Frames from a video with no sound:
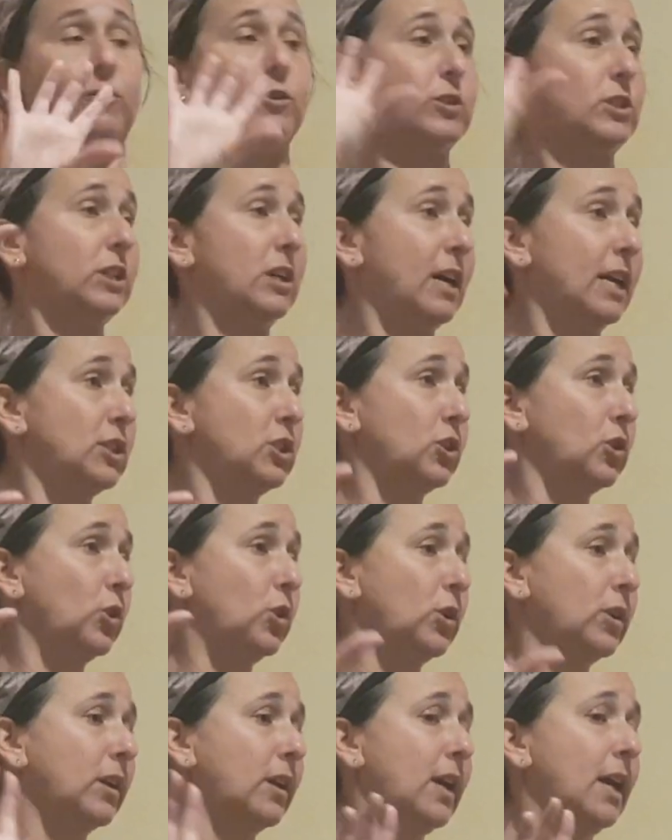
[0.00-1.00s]
for tonight's
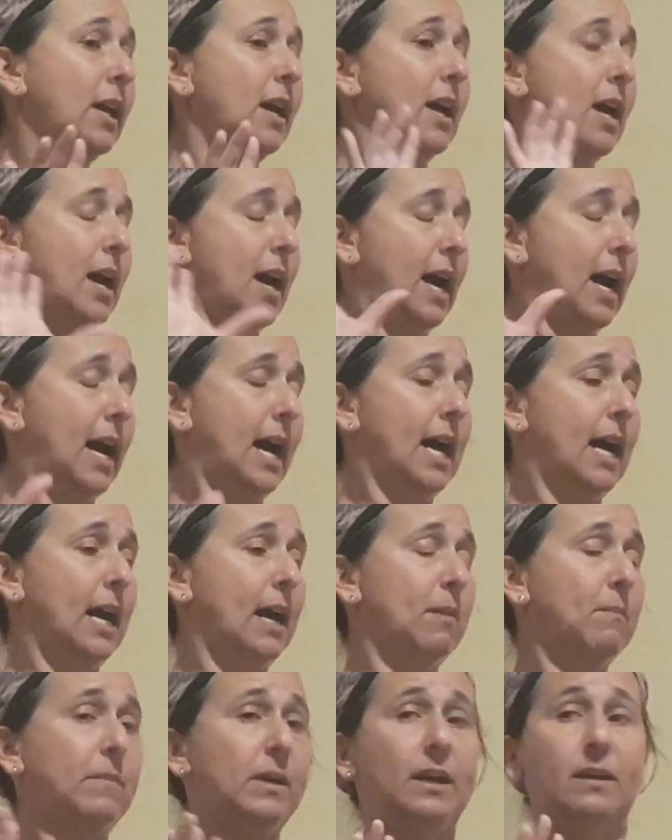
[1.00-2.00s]
talk.
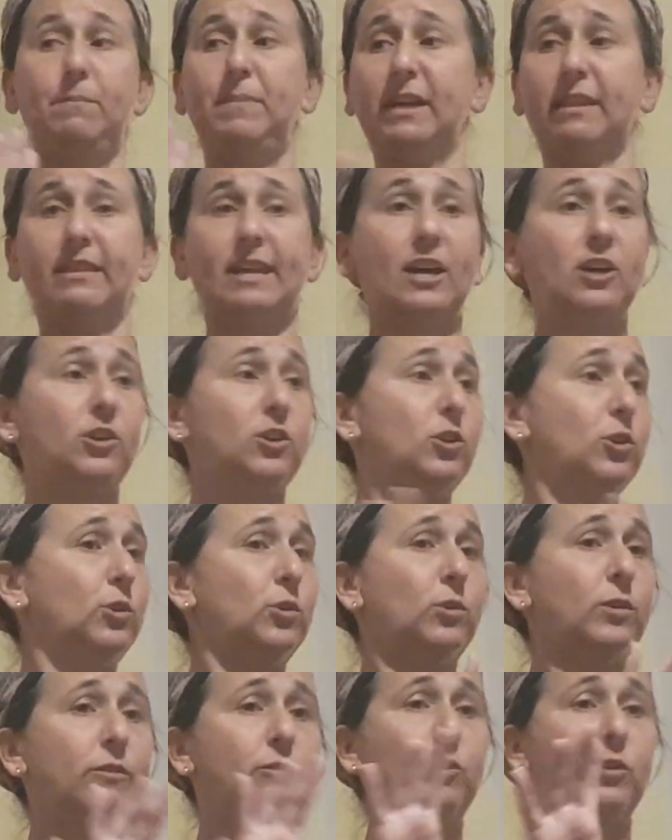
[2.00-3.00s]
And a big thank
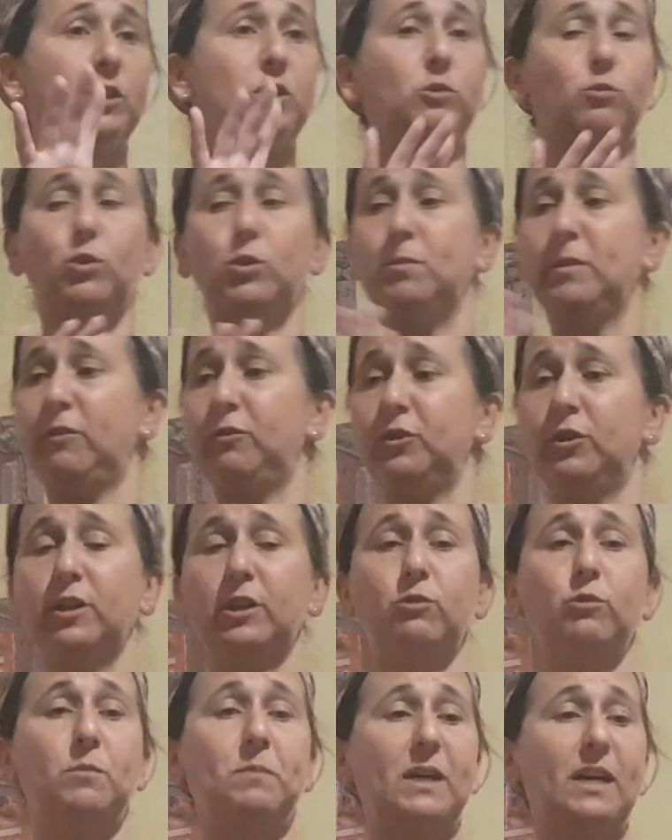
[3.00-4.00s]
you, if you're in the room, if you're
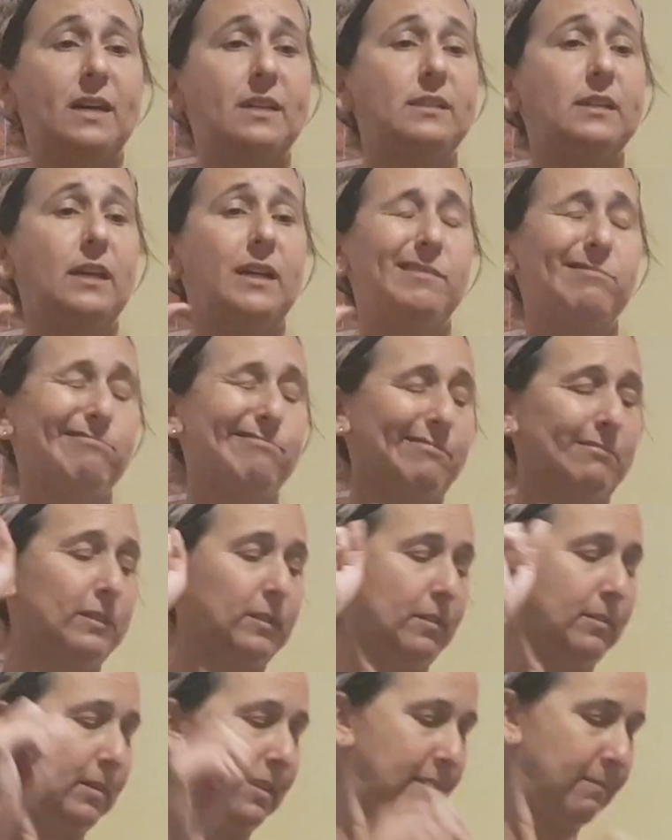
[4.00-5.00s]
not in the room, Chasya,
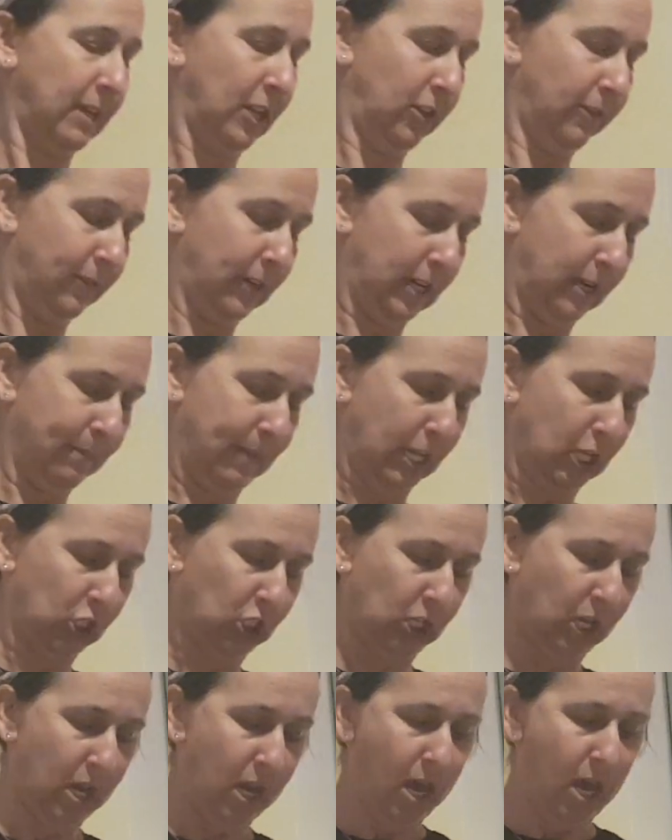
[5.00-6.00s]
thank you very much.
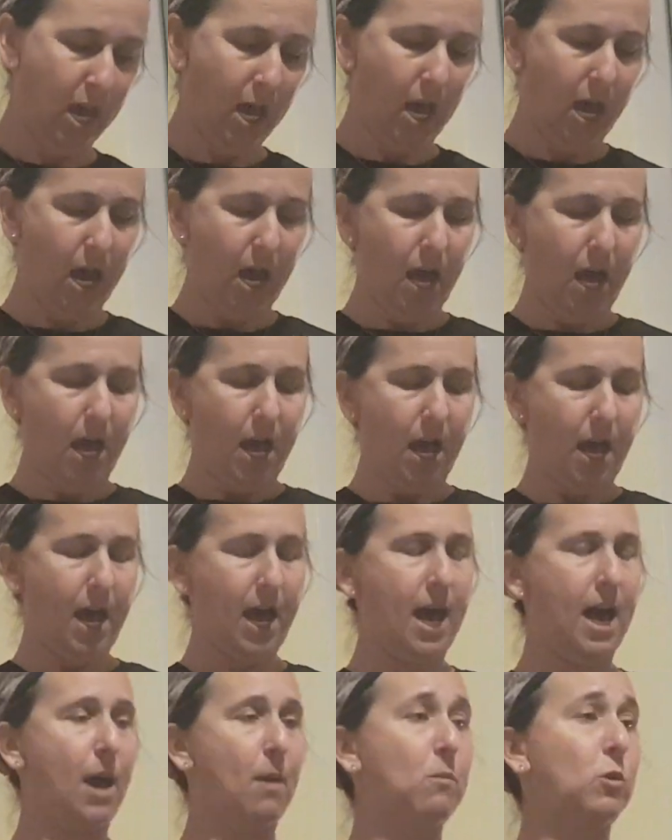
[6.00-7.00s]

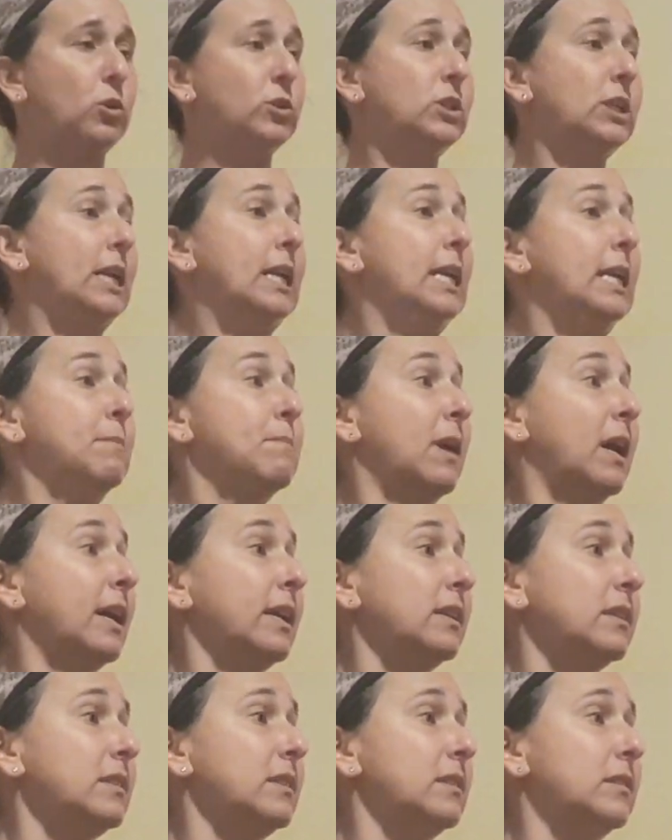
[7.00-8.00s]
Also Lynn
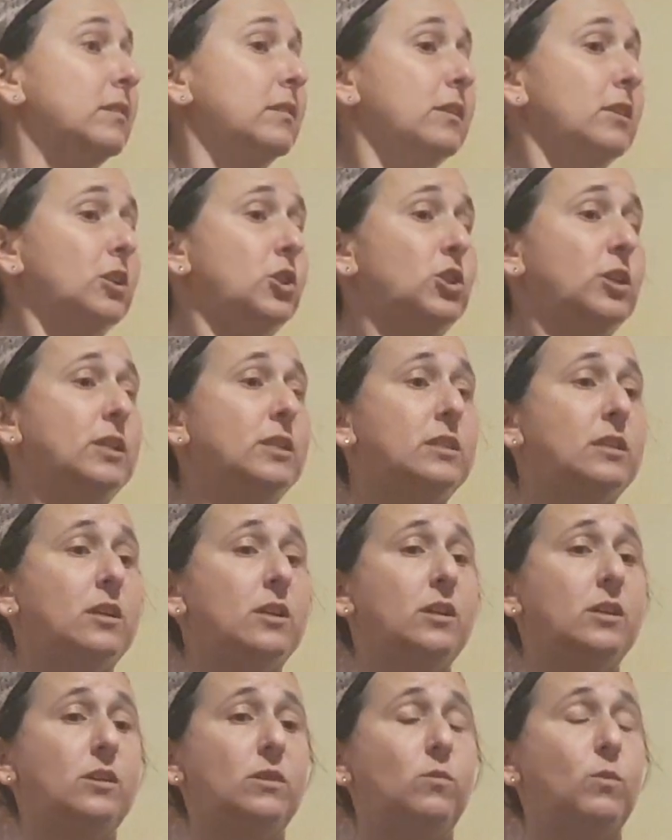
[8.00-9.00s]
Myers, she's
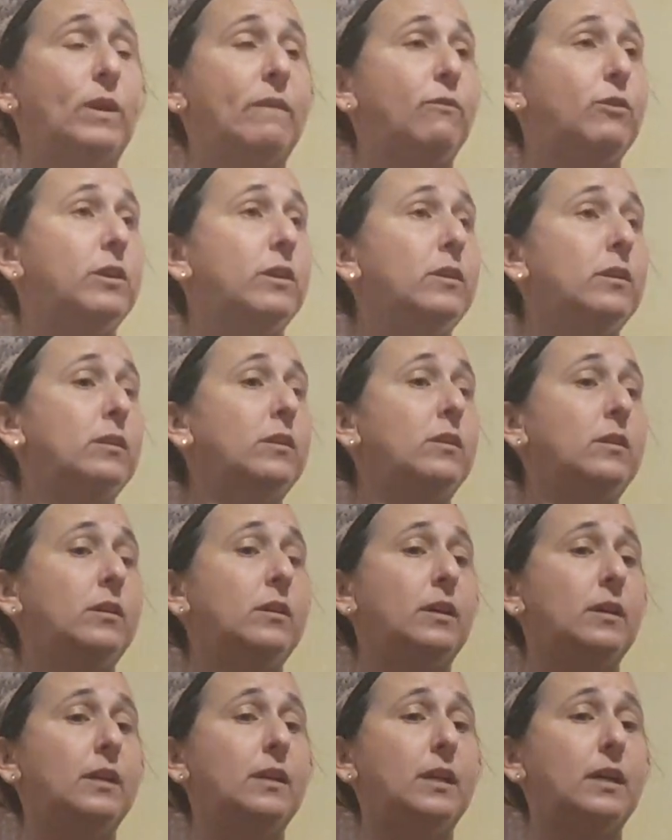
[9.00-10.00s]
one of
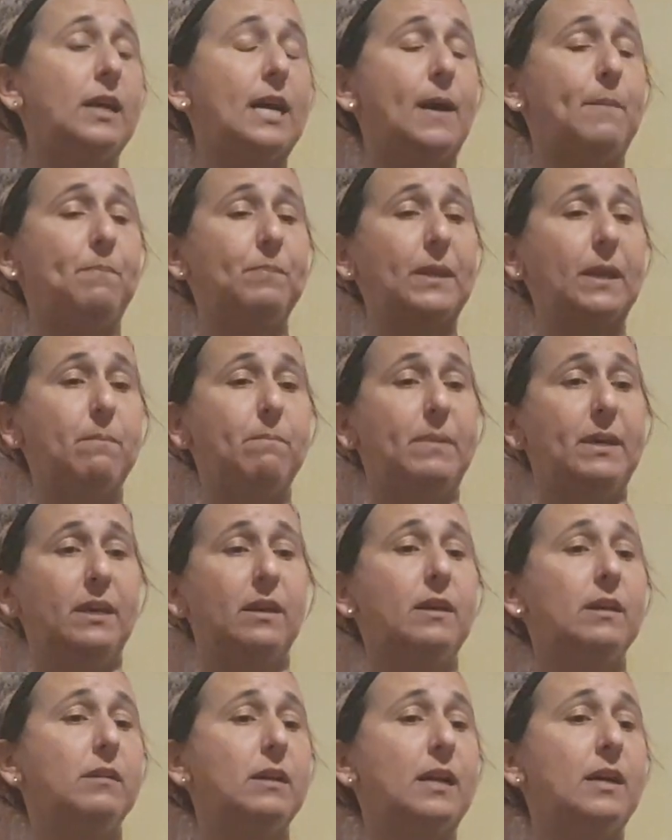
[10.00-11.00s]
the
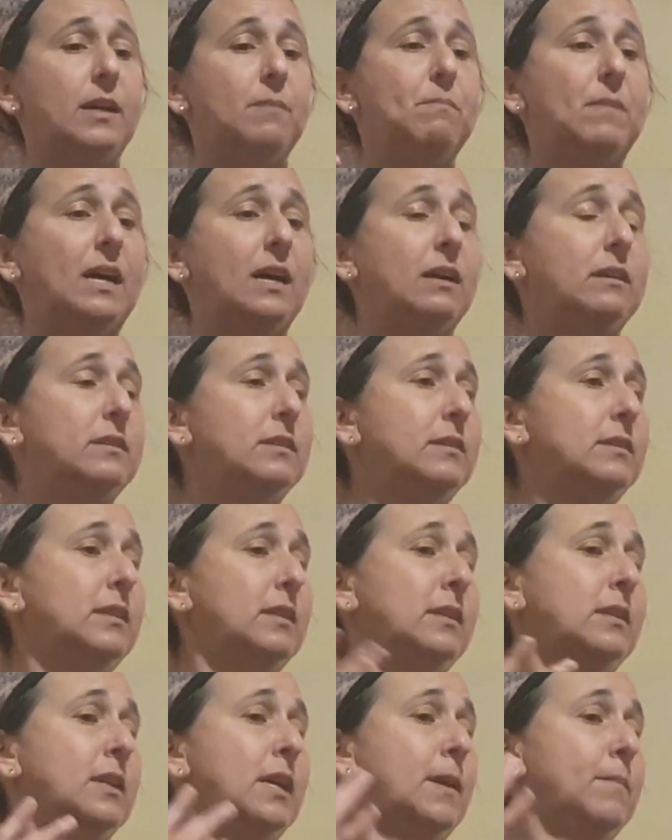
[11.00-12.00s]
big machas
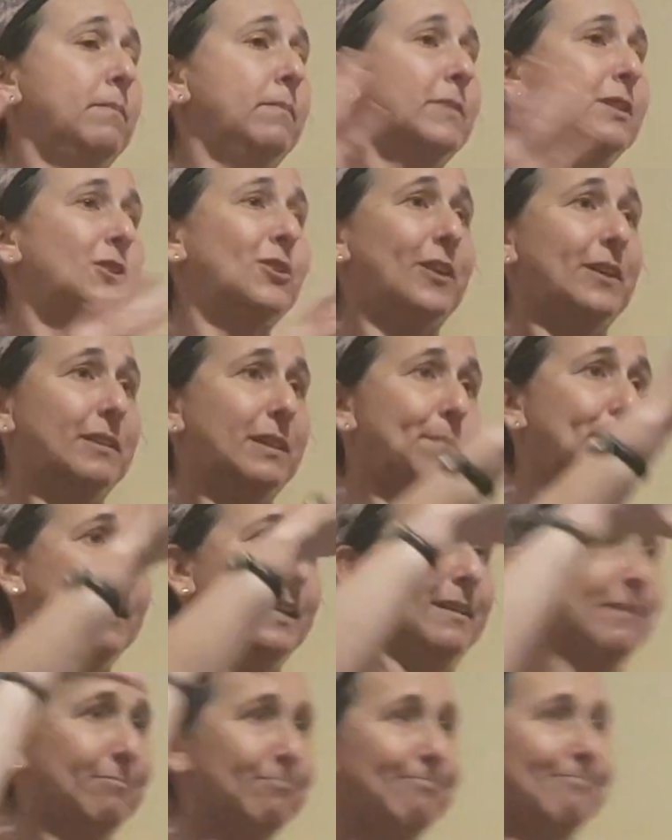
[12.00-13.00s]
in, the big